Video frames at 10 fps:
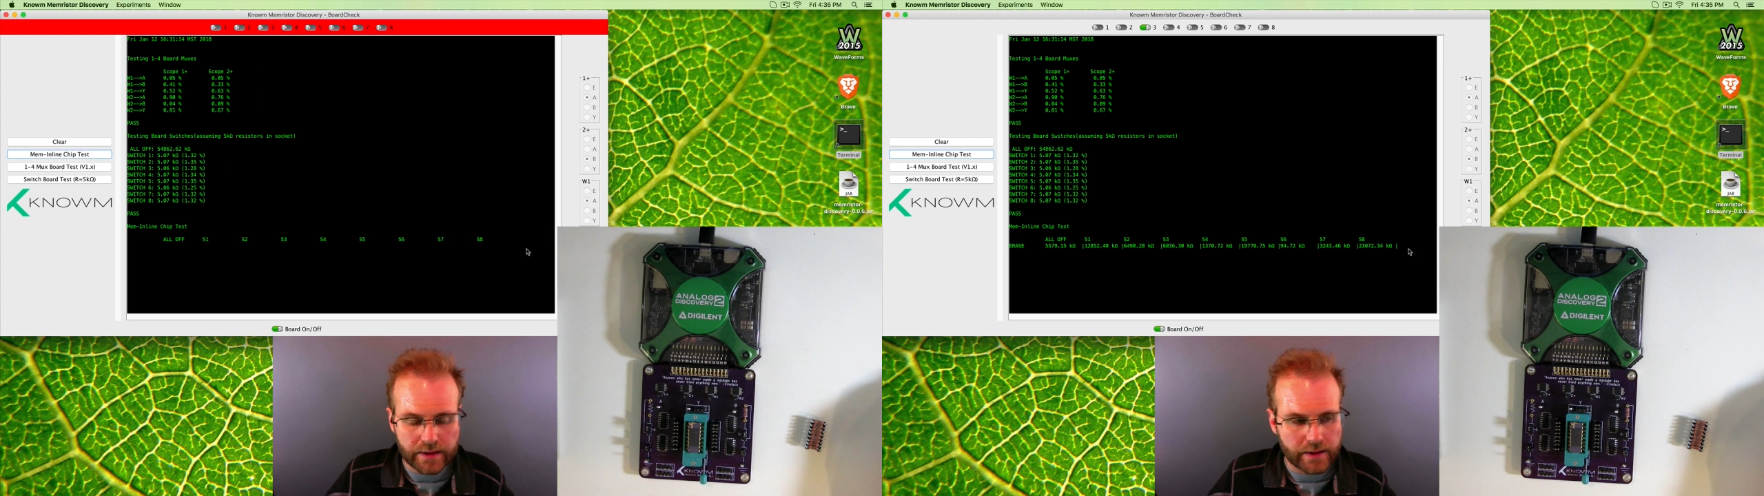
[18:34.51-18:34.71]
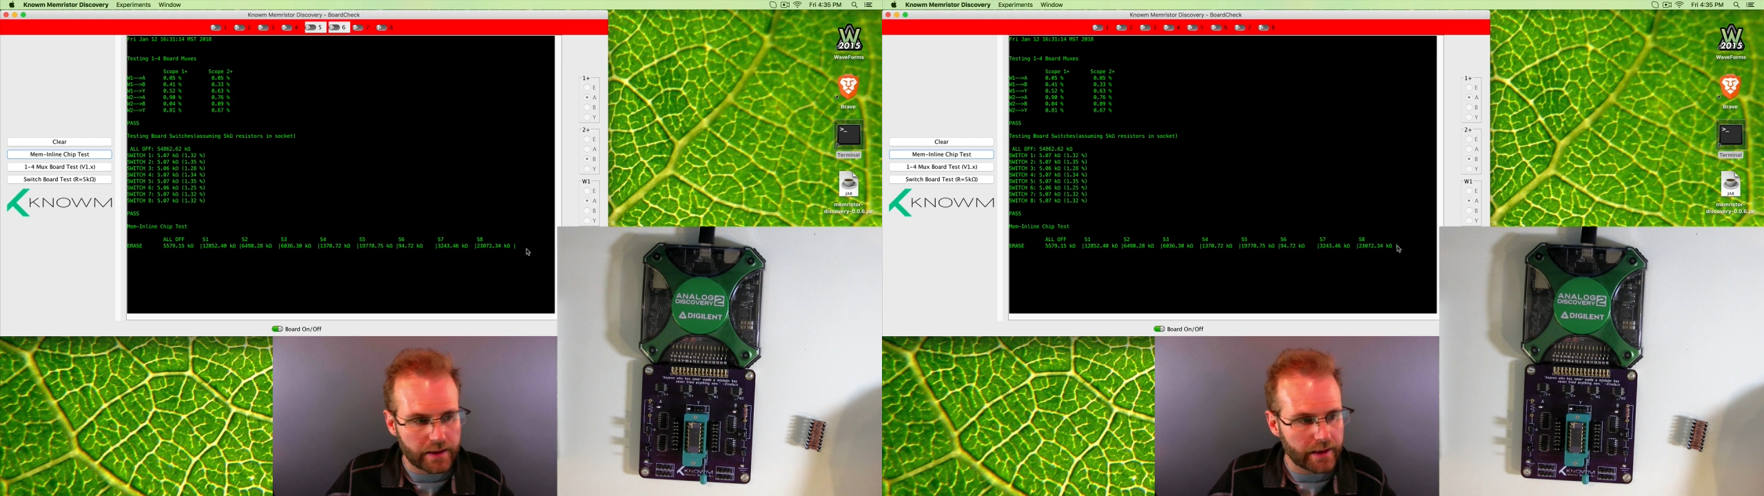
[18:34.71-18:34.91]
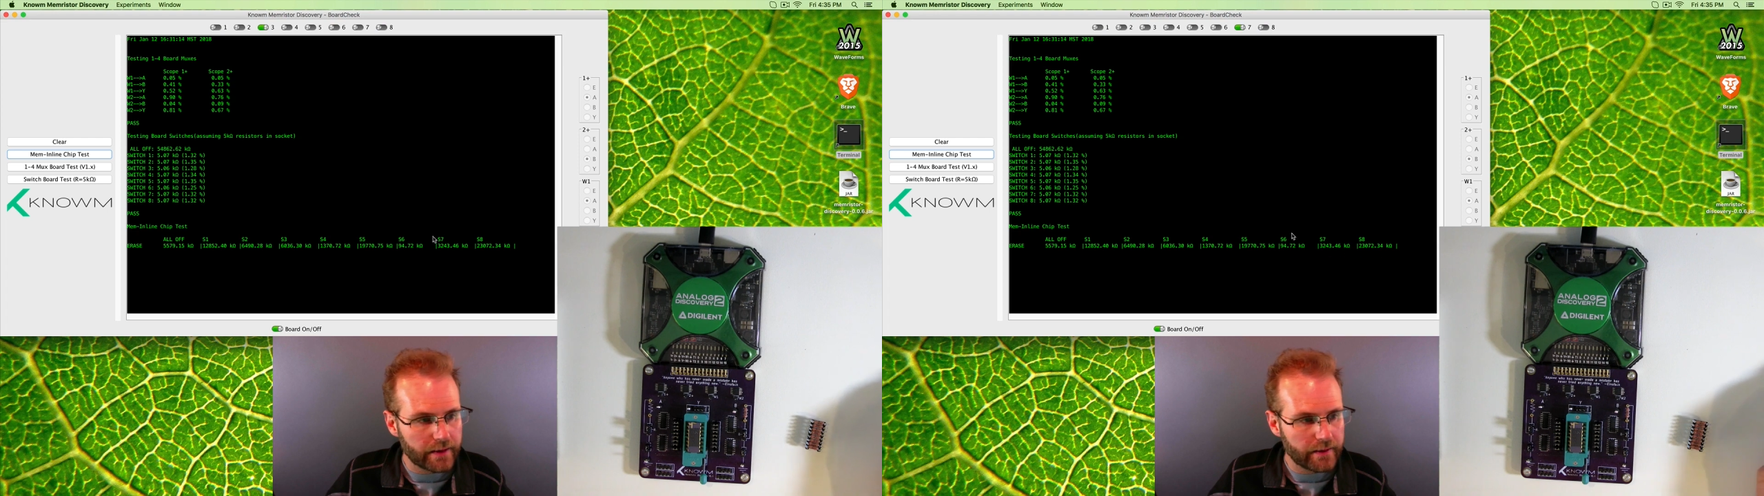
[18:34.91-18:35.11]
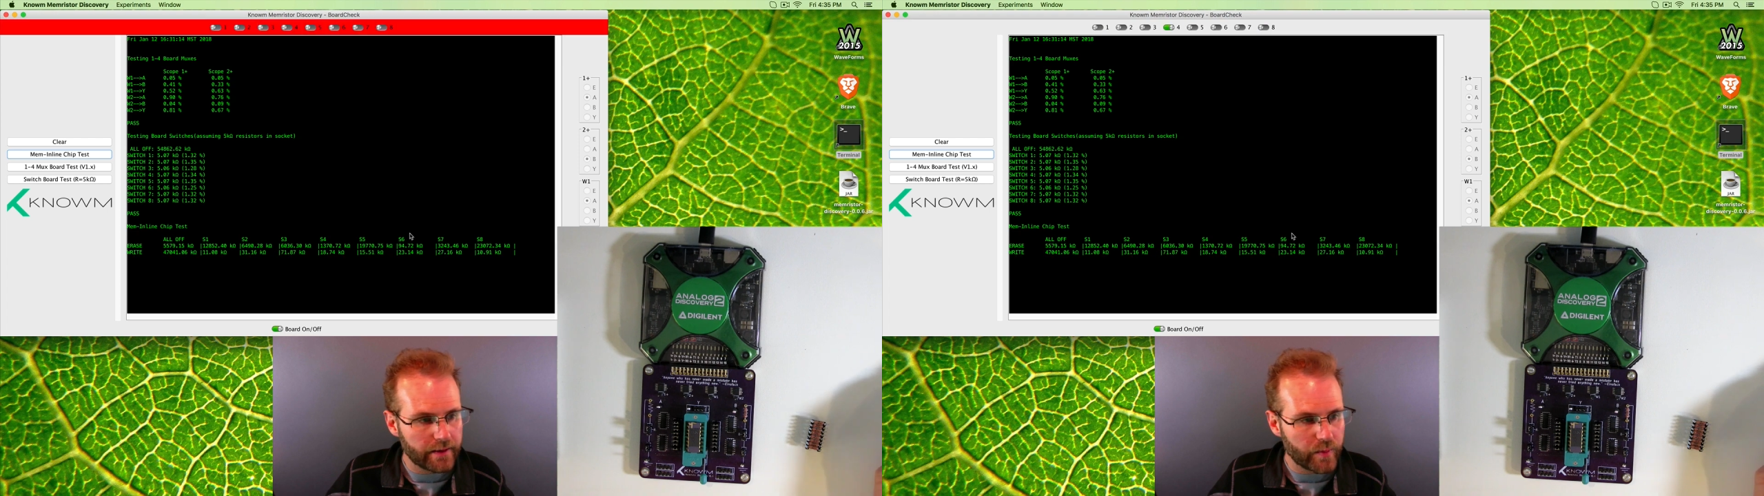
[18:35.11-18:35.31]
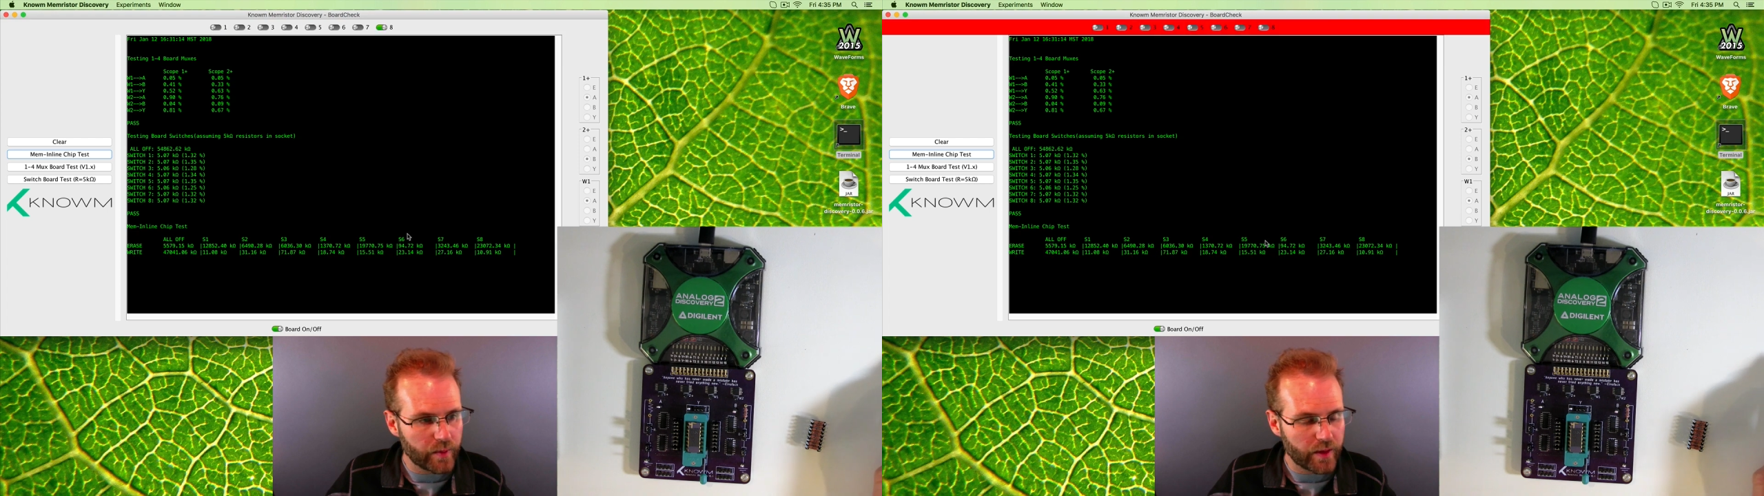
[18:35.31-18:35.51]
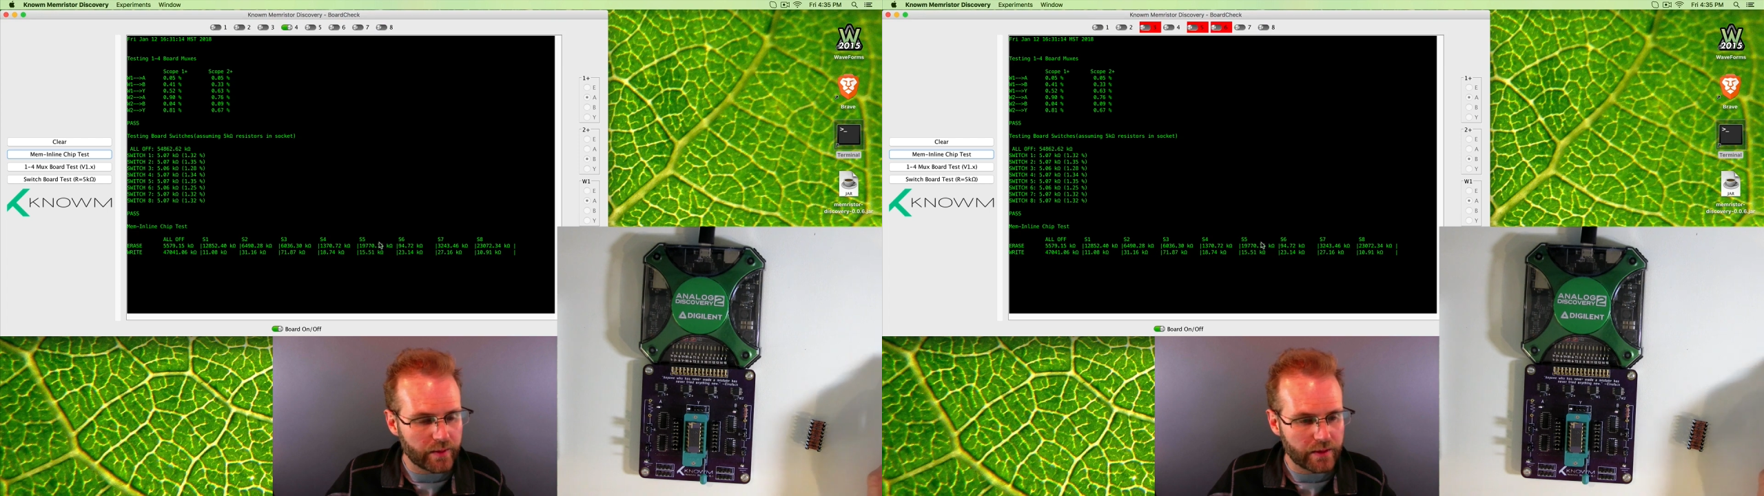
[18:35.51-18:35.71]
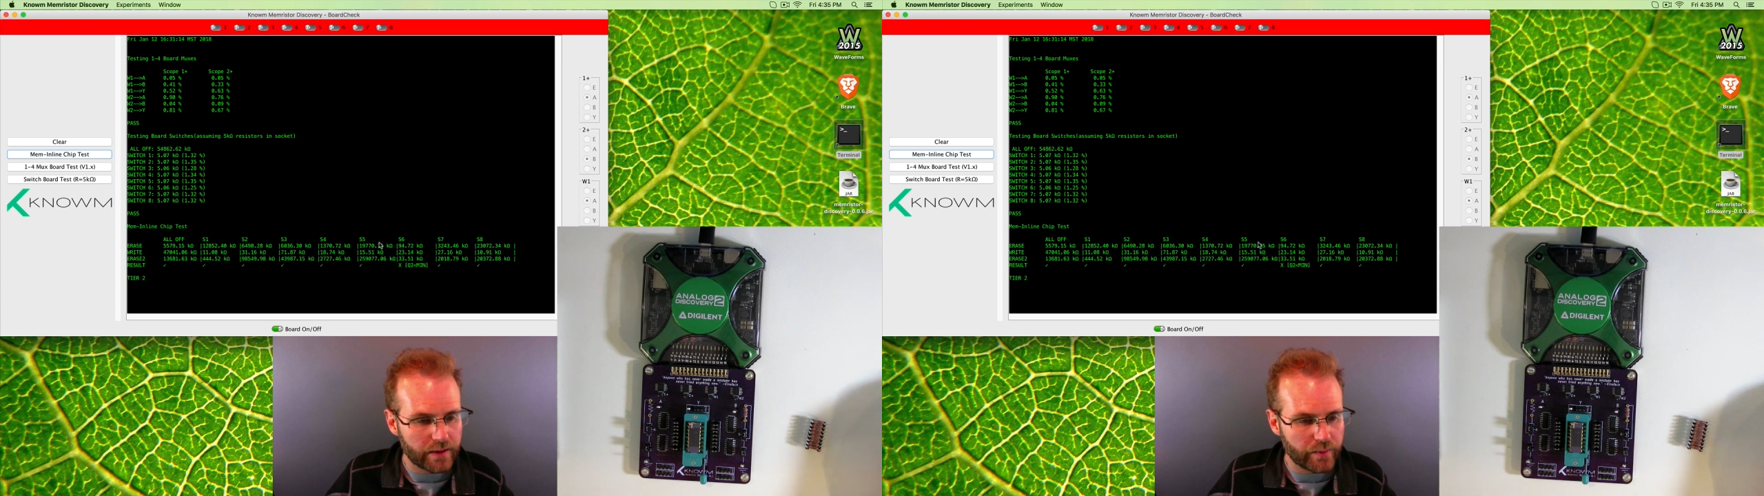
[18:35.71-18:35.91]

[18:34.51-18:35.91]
click the Mem